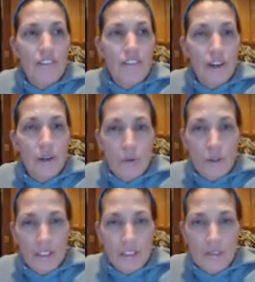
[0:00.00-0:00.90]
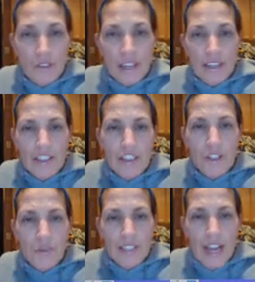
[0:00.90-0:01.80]
very important. Okay, because
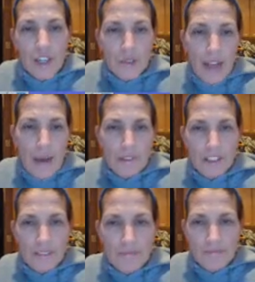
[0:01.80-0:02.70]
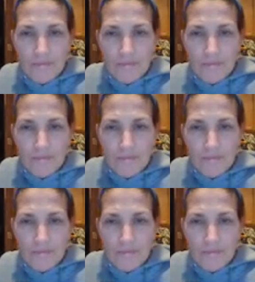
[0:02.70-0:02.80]
here's what happens.